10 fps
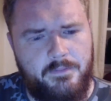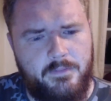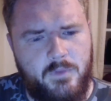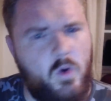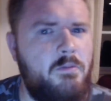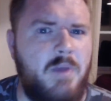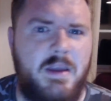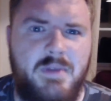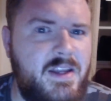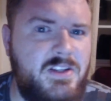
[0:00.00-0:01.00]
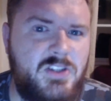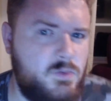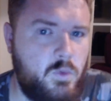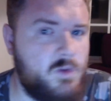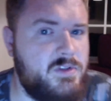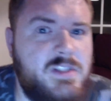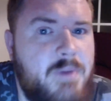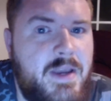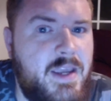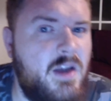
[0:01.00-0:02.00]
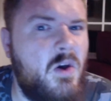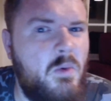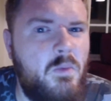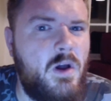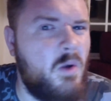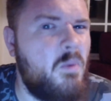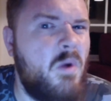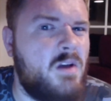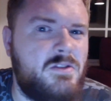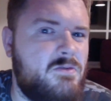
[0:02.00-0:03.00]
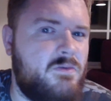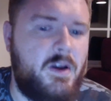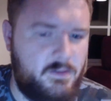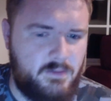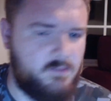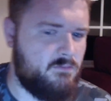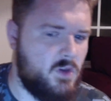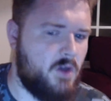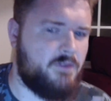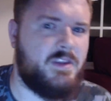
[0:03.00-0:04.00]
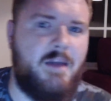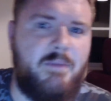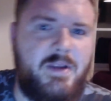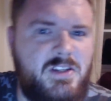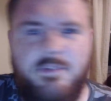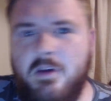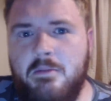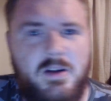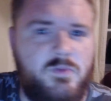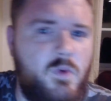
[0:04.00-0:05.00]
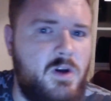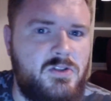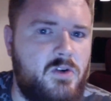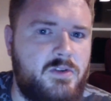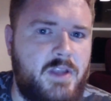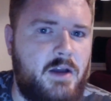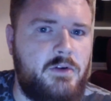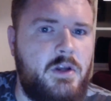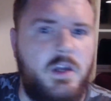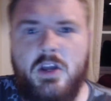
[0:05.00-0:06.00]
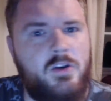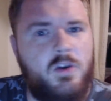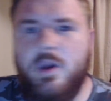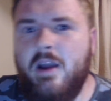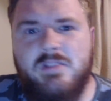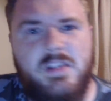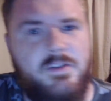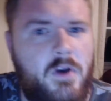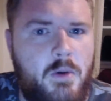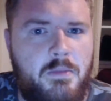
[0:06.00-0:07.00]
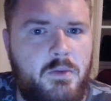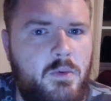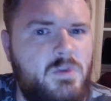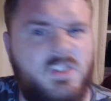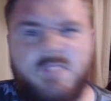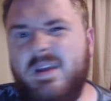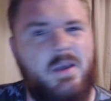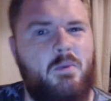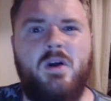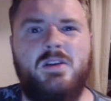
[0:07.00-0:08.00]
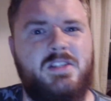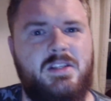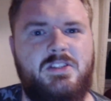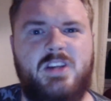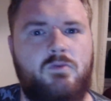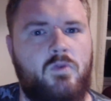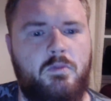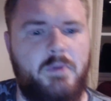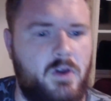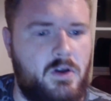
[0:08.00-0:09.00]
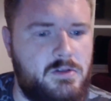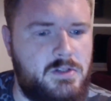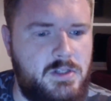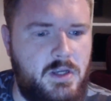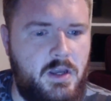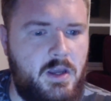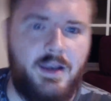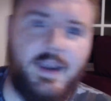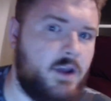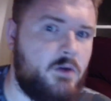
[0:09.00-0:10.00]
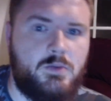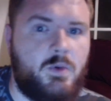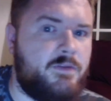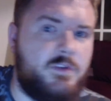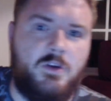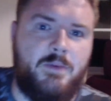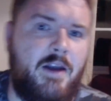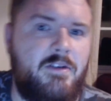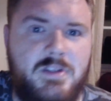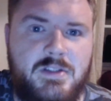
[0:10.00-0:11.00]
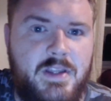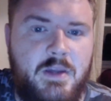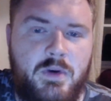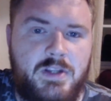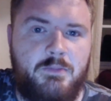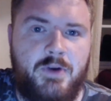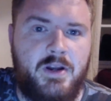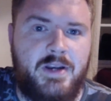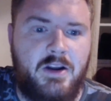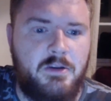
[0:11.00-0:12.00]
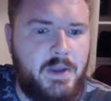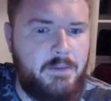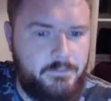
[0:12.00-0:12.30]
Or maybe they just wanted to make it a lot worse, right? Nerf the damage, give it a much worse knockdown, no guaranteed follow-up at the wall, just make it worse in general because Leo is one of the top characters and they wanted to bring her down a bit.